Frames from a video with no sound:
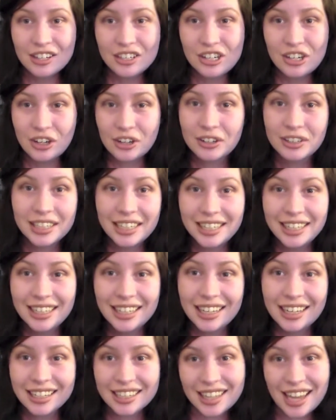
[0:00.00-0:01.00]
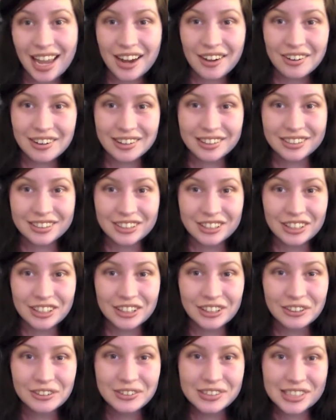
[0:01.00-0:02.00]
nerdy
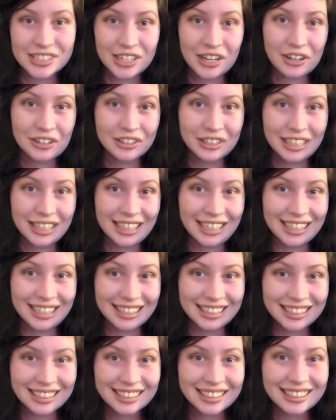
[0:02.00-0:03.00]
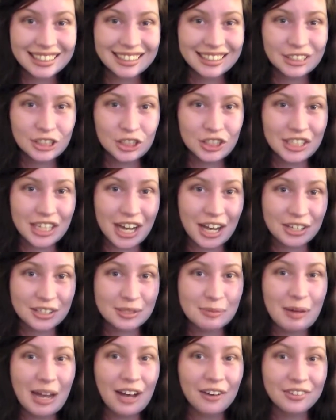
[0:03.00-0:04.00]
character who is our lead. She
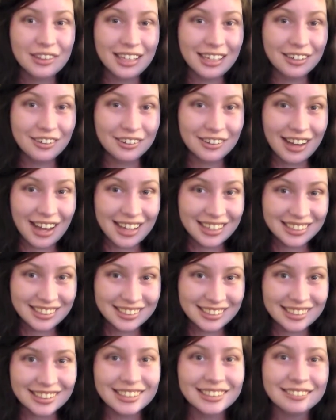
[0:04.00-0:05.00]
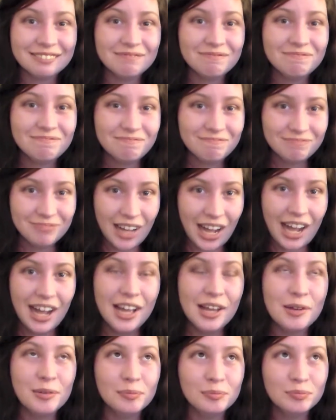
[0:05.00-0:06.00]
talks about the internet, and
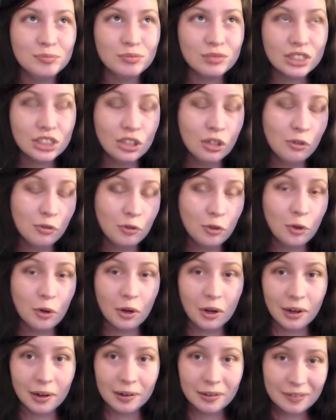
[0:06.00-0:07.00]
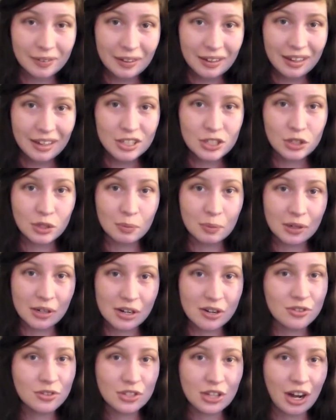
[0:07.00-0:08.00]
I am so for
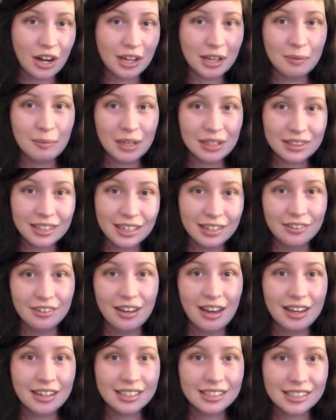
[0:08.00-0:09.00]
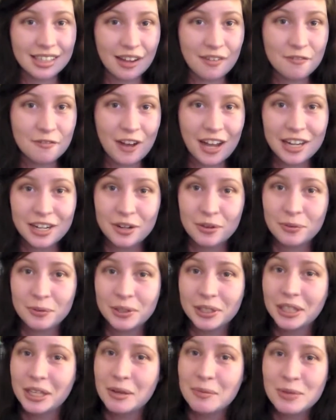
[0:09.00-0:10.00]
superheroes talking about the internet because I find it
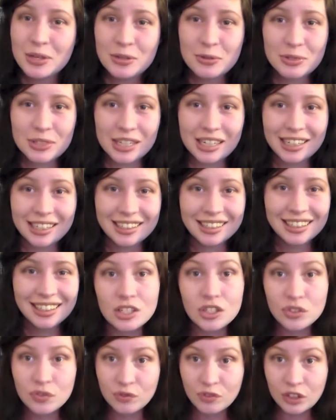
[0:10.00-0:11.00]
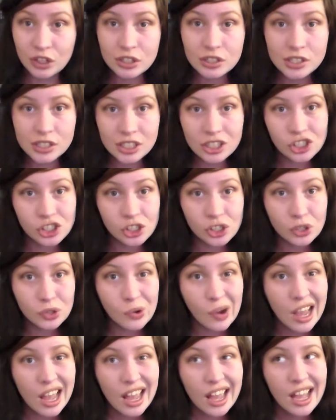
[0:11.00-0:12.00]
really amusing. This first issue